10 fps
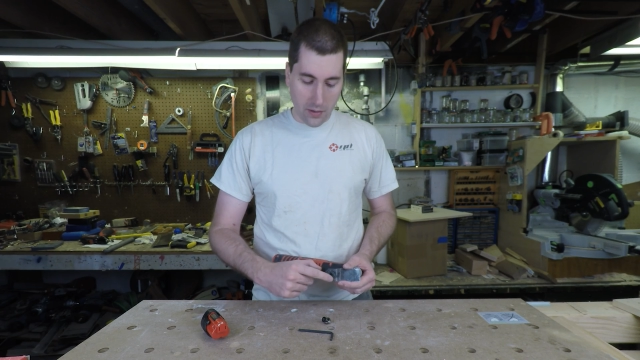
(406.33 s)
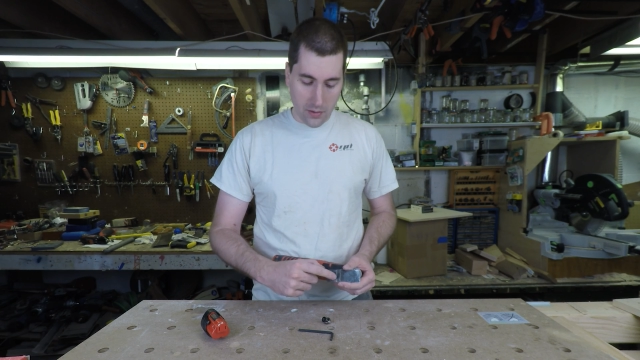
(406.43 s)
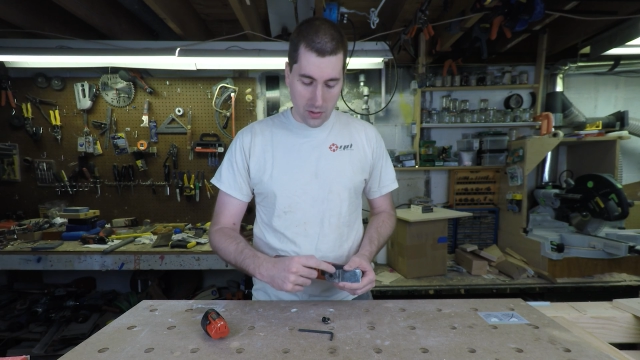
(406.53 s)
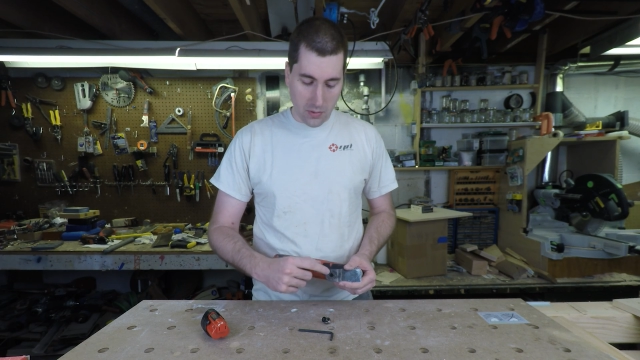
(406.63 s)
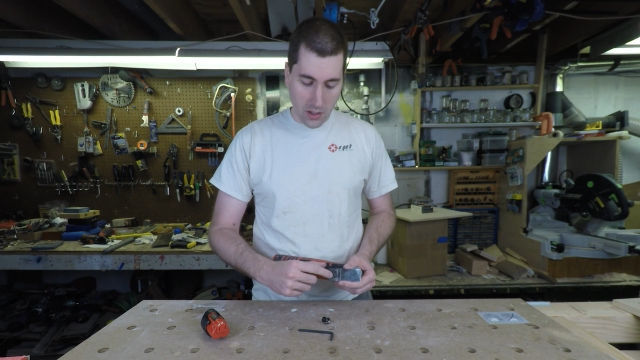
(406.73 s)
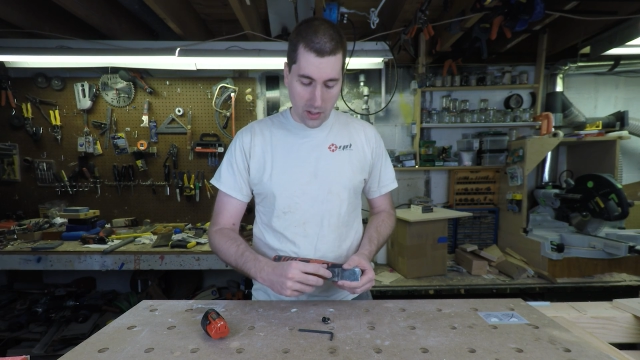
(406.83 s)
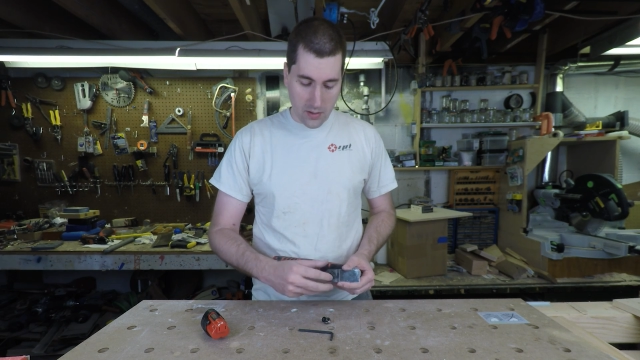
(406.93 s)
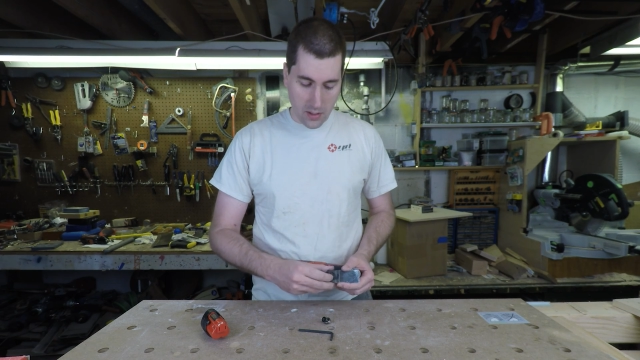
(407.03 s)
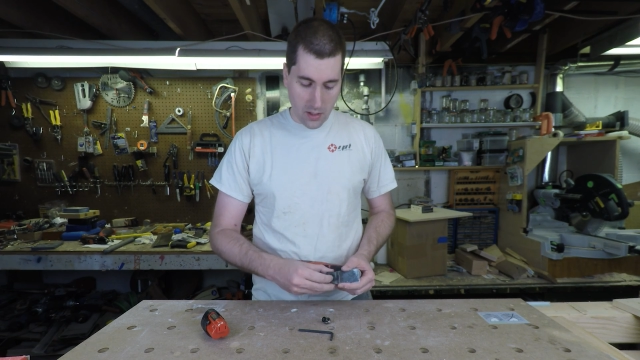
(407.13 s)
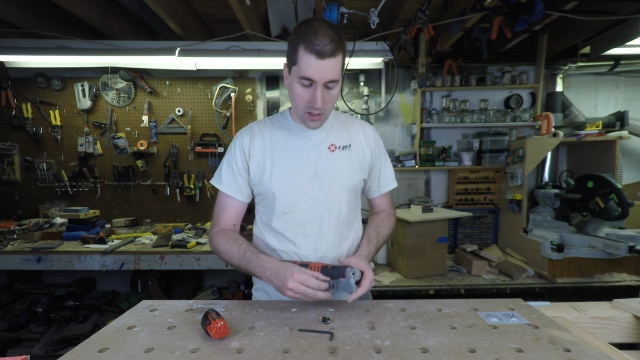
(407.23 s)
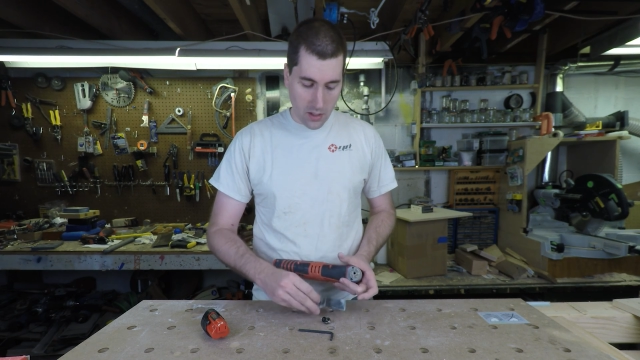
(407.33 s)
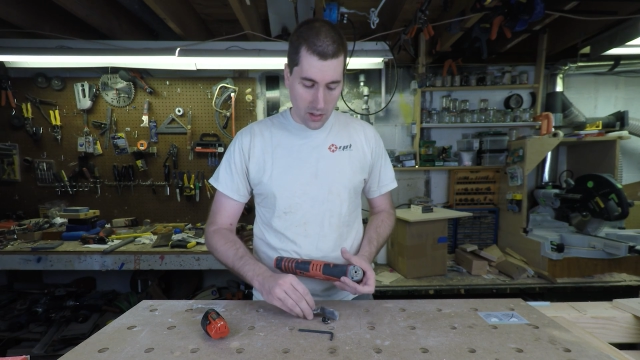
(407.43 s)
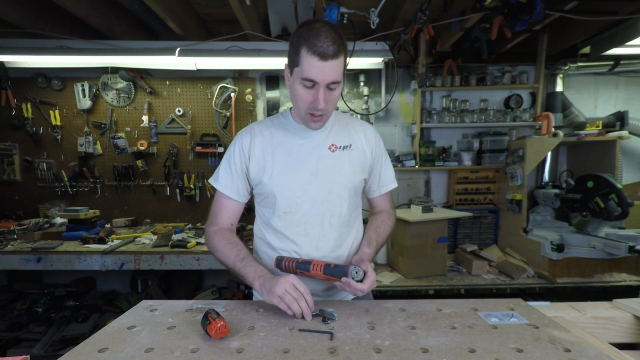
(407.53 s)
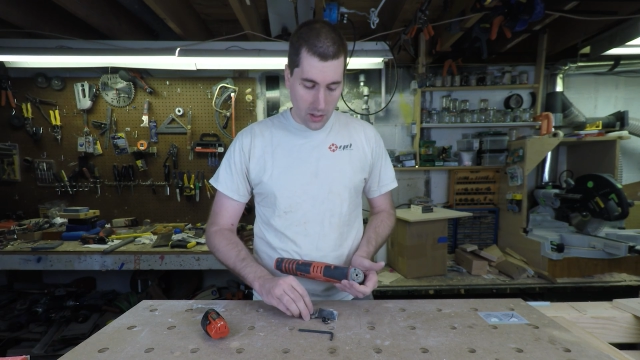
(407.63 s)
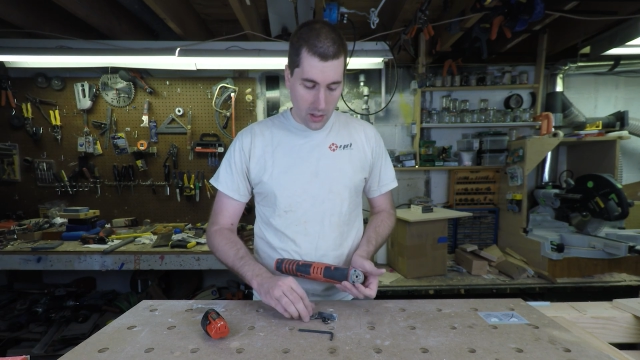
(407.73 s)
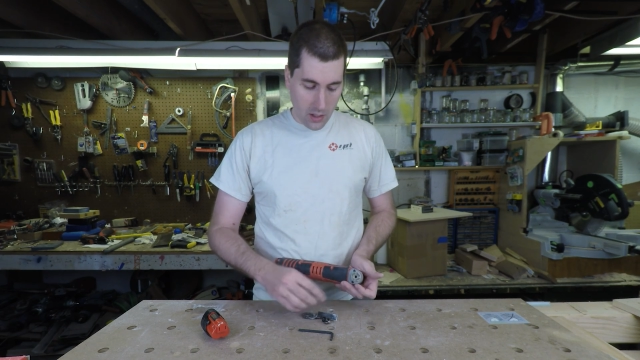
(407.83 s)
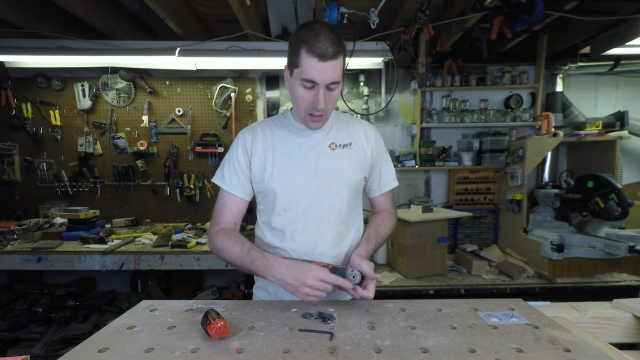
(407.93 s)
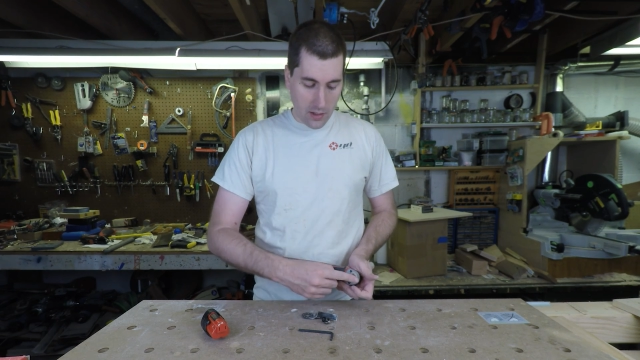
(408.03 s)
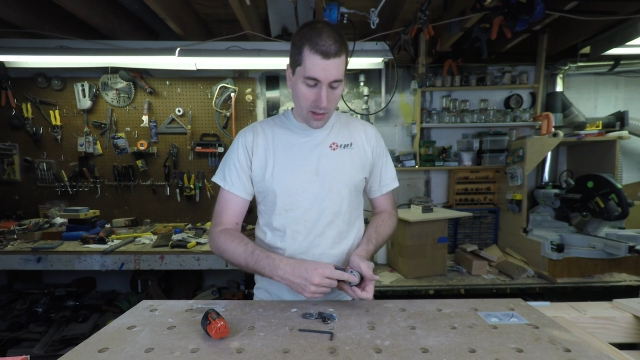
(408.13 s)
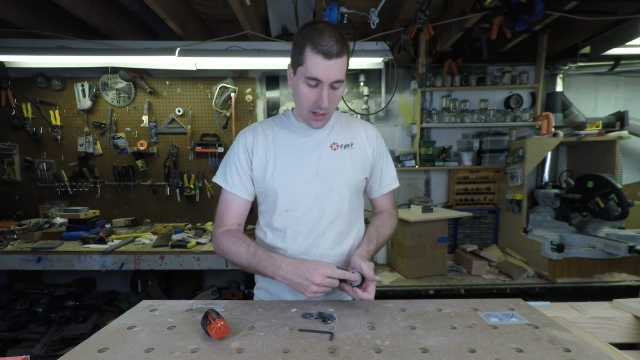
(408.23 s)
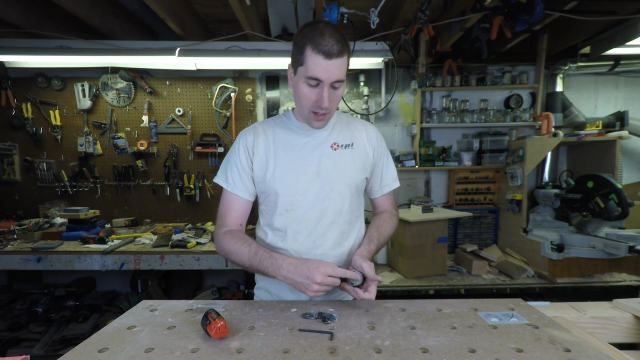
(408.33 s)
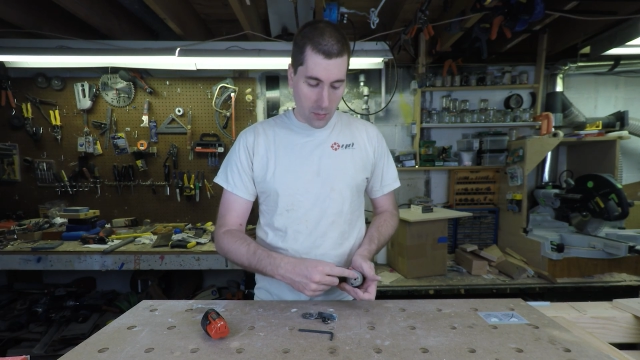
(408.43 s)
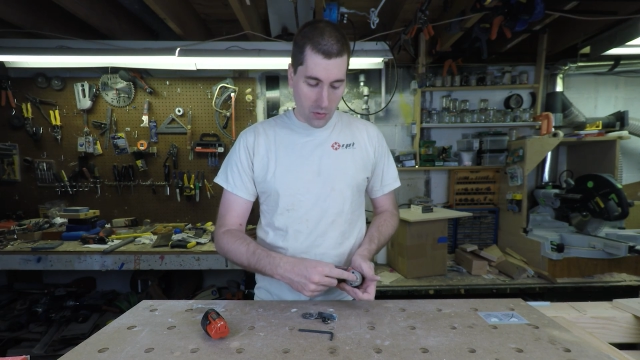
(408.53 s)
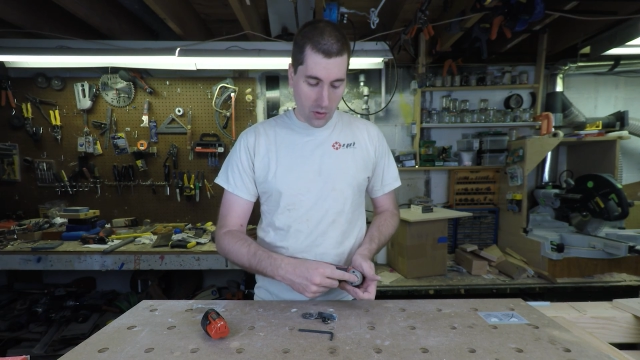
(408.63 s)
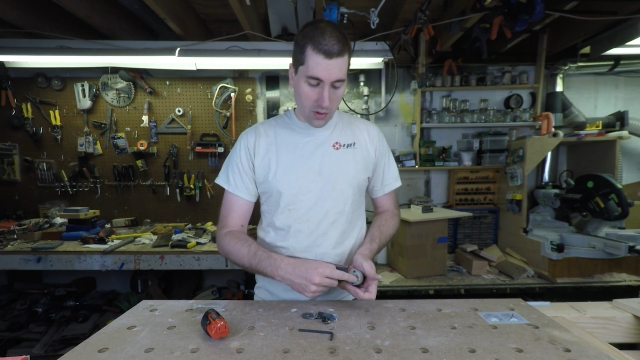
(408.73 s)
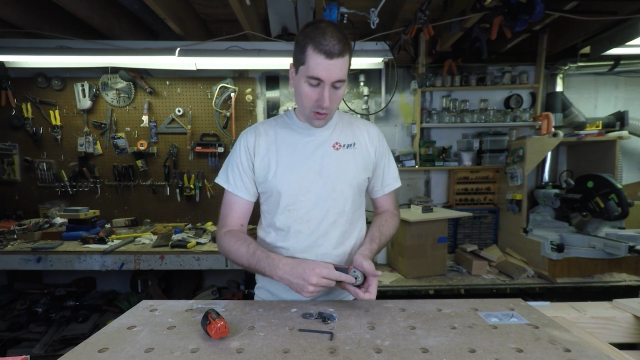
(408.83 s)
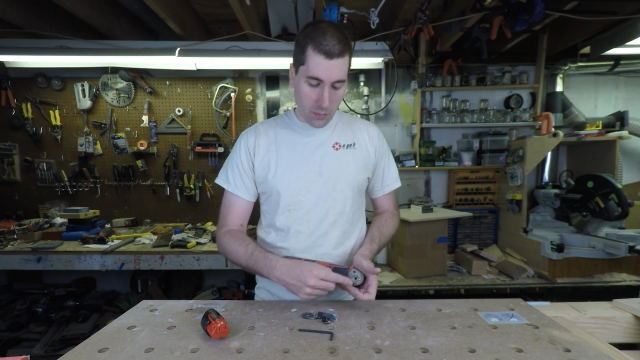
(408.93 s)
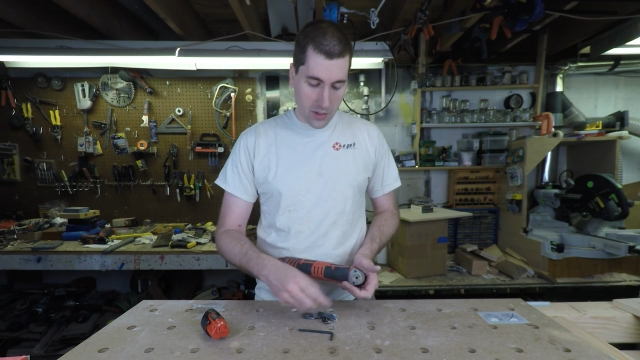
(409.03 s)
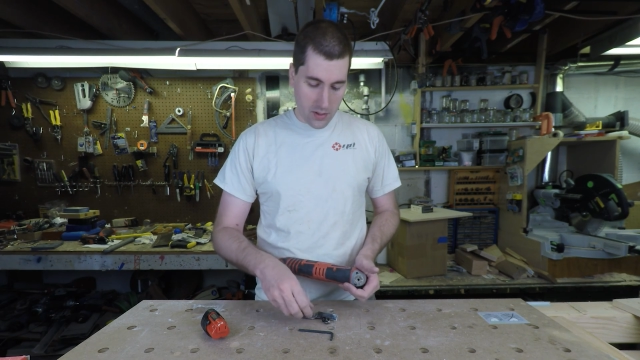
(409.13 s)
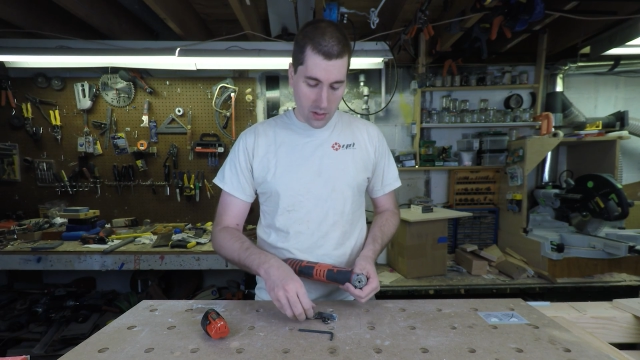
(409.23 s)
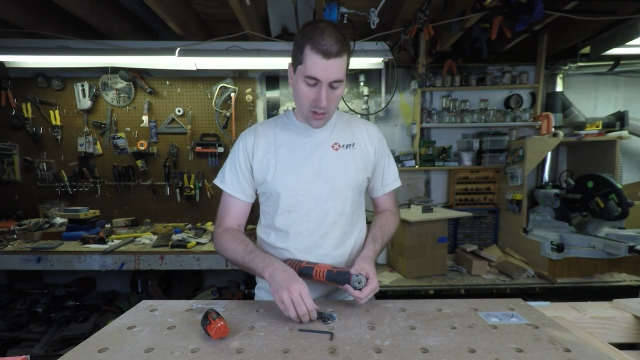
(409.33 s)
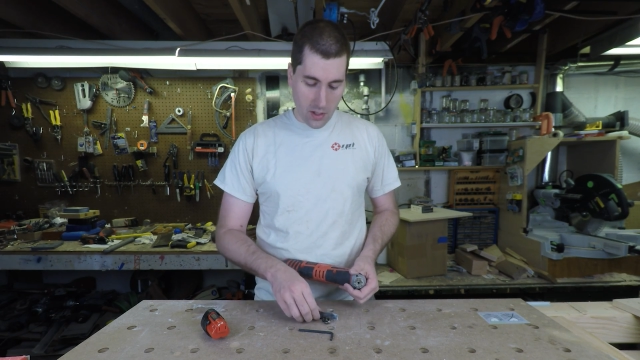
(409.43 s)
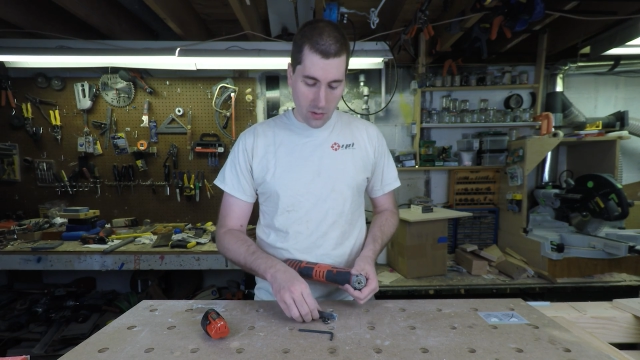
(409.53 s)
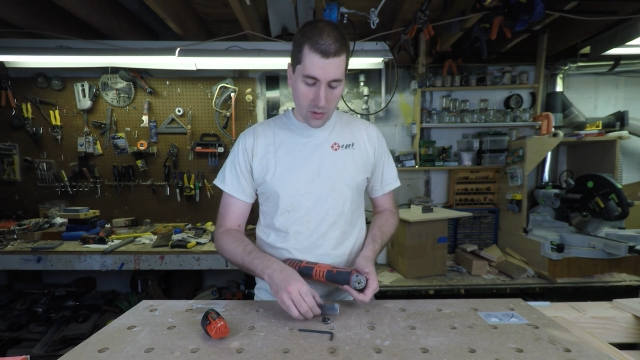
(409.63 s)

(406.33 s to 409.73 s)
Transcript: There's some cutouts in here, and they line up with all the little pins on here,